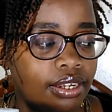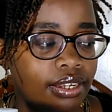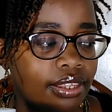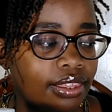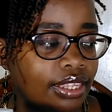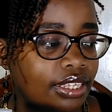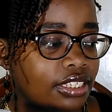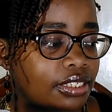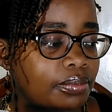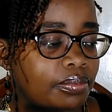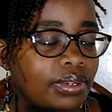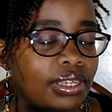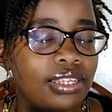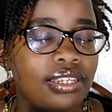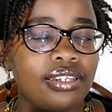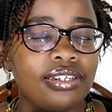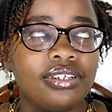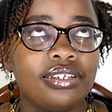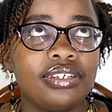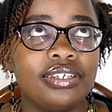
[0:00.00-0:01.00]
The smell
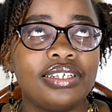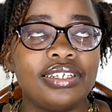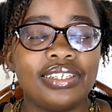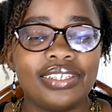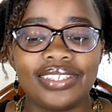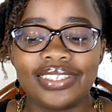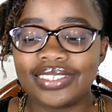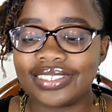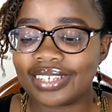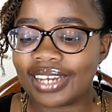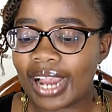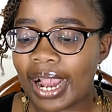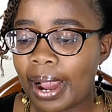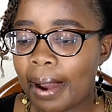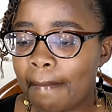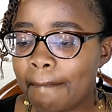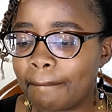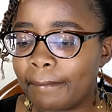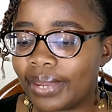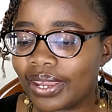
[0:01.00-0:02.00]
is
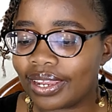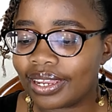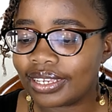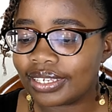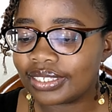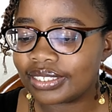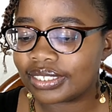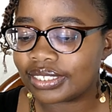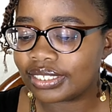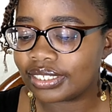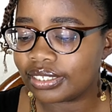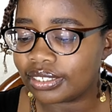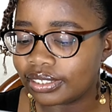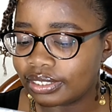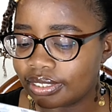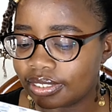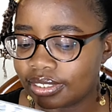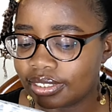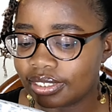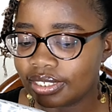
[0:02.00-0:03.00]

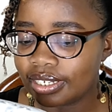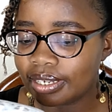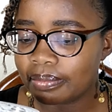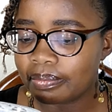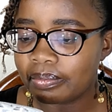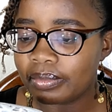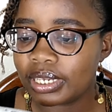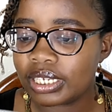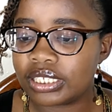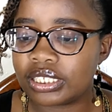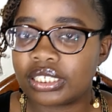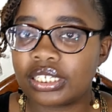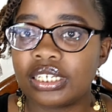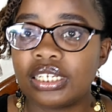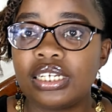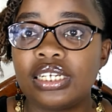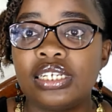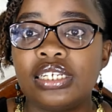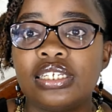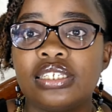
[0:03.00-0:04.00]
amazing,
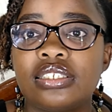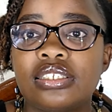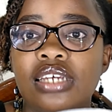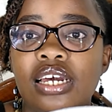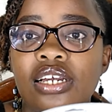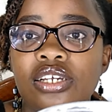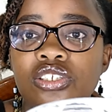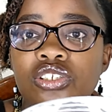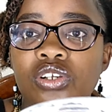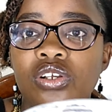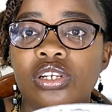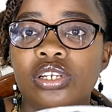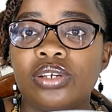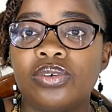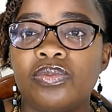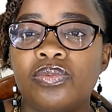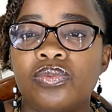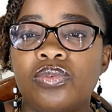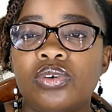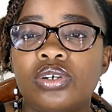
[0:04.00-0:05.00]
and it's
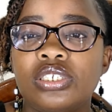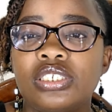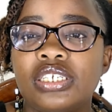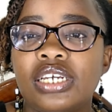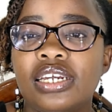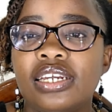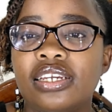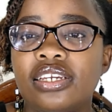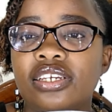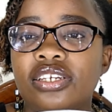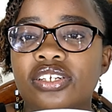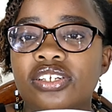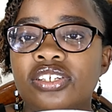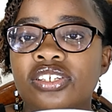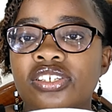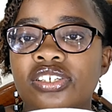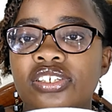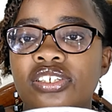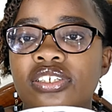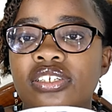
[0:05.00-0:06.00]
actually
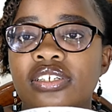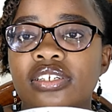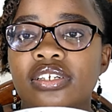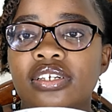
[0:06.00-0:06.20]
water-ish.